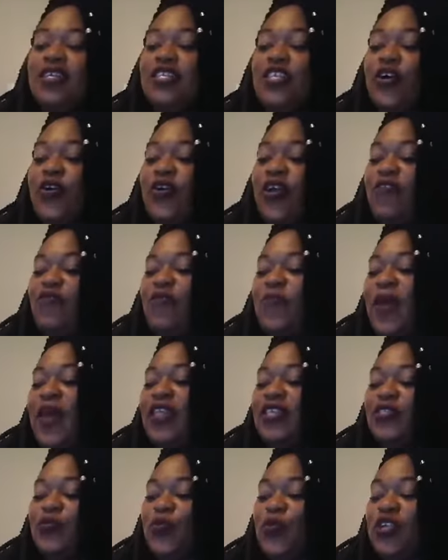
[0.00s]
So
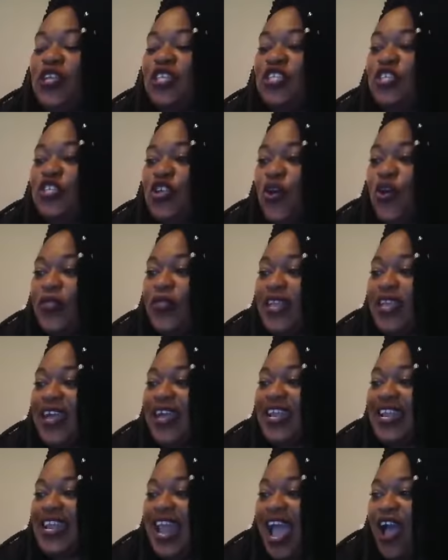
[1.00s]
everybody's wanting to know the
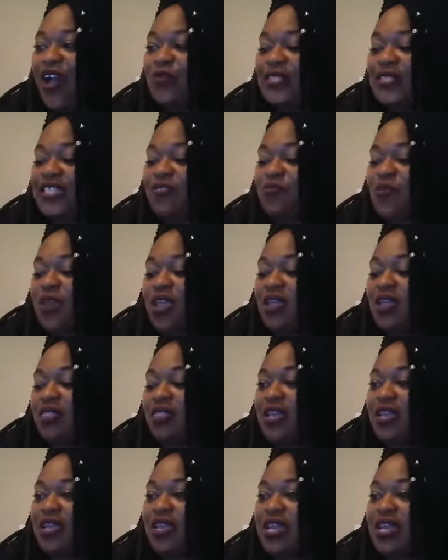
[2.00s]

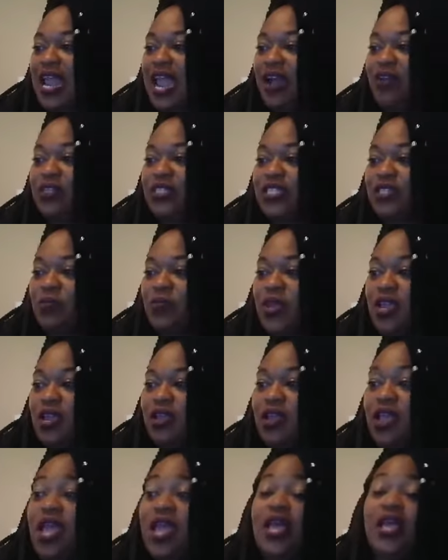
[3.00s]
announcement. The
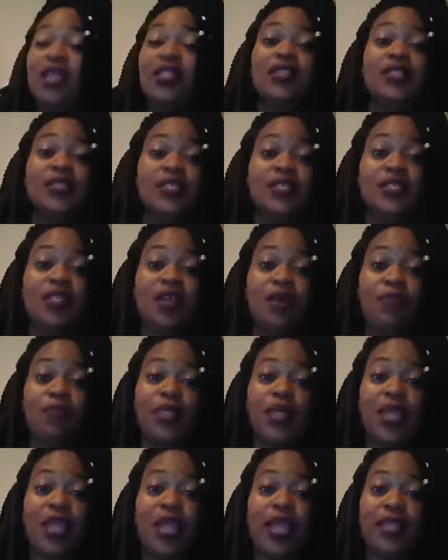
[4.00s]
announcement. This is
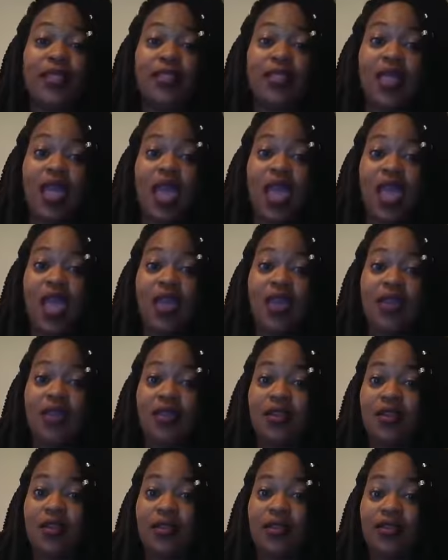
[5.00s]
something
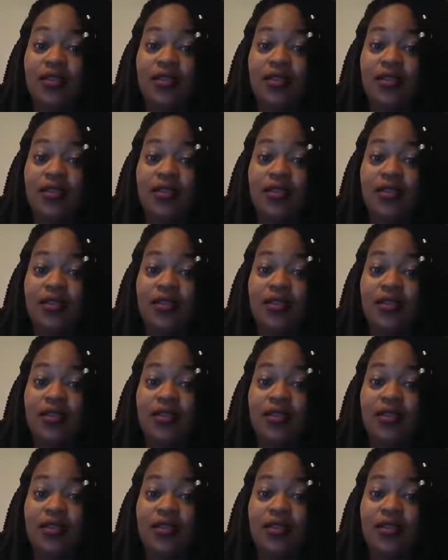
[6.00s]
that...